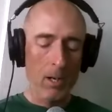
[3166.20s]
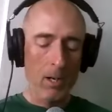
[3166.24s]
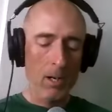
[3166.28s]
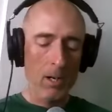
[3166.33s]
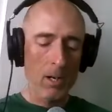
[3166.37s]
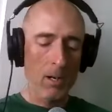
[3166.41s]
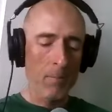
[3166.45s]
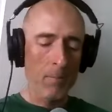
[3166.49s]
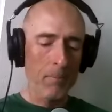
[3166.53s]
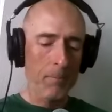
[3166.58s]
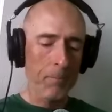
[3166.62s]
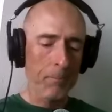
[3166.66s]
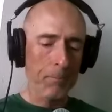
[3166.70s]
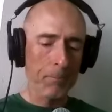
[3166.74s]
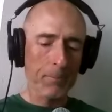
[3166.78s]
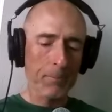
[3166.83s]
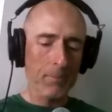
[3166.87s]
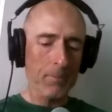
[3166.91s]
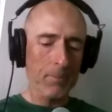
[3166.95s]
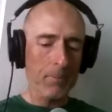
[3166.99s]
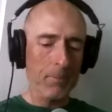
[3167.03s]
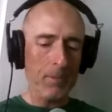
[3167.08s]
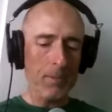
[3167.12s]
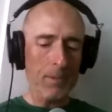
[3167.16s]
um,
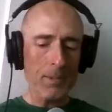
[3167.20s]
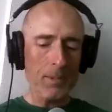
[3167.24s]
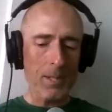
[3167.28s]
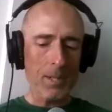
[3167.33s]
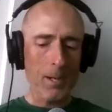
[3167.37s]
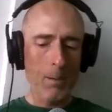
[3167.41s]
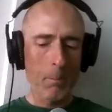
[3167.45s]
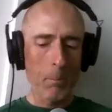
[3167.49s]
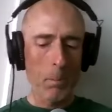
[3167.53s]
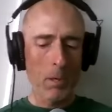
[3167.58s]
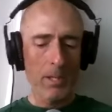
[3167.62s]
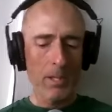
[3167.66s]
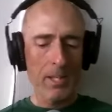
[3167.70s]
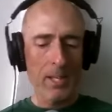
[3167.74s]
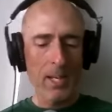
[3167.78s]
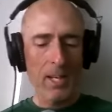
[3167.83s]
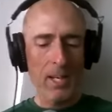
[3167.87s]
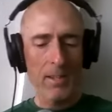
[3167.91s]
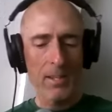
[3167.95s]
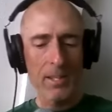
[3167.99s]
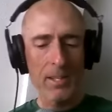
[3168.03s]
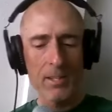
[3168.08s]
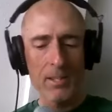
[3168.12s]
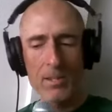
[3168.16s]
but
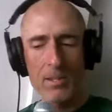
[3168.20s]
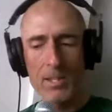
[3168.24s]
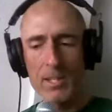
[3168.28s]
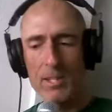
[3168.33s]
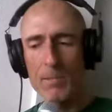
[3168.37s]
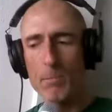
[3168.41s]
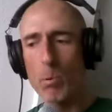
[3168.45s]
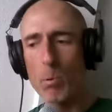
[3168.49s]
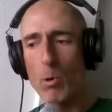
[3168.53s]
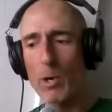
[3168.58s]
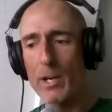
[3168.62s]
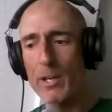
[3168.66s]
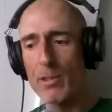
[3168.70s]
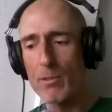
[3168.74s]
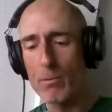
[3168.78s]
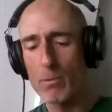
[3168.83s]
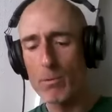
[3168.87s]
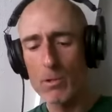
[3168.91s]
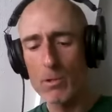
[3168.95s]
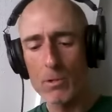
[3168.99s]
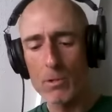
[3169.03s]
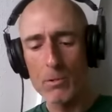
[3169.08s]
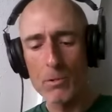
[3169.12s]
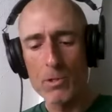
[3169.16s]
yeah, these these
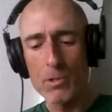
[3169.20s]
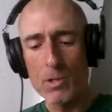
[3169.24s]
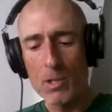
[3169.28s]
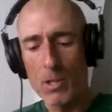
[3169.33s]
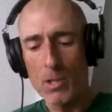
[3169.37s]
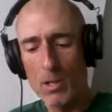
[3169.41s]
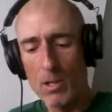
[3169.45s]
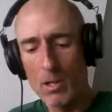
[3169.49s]
breakthroughs,